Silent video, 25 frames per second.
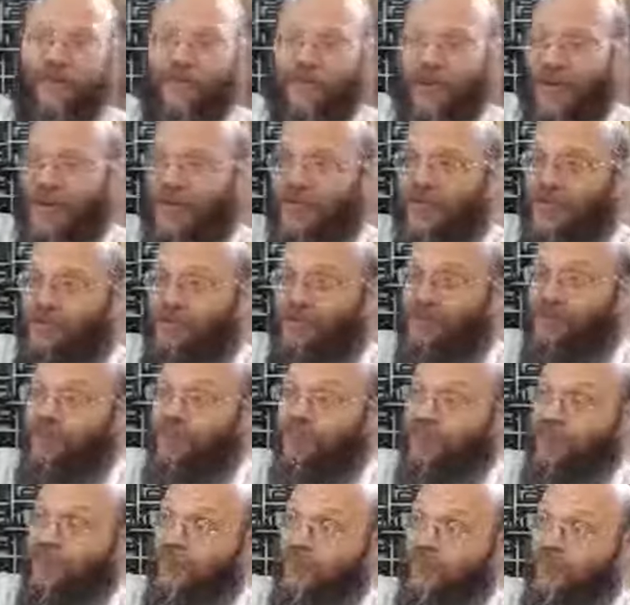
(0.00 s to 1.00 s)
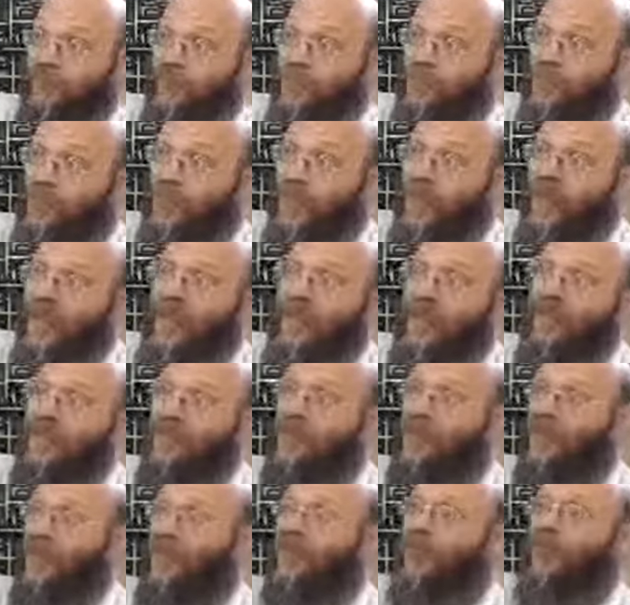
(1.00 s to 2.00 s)
France.
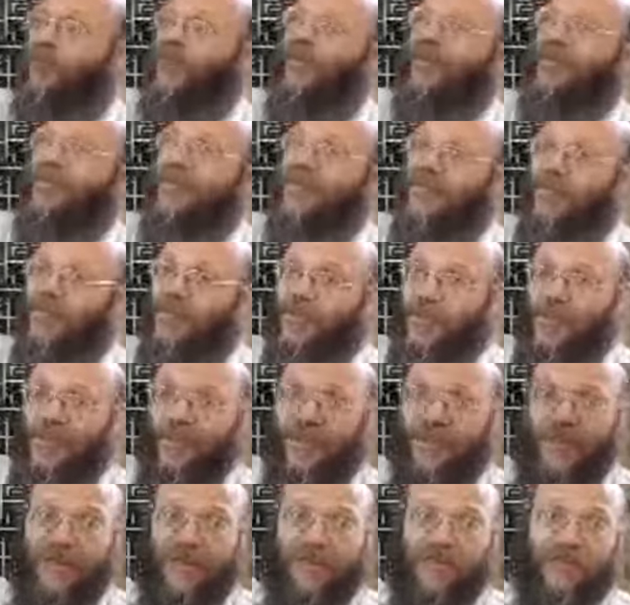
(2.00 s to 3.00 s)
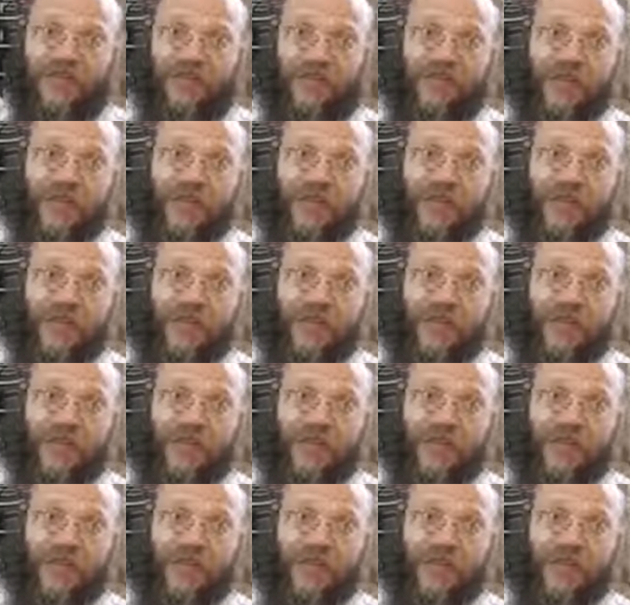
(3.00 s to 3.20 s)
So two weeks he was there,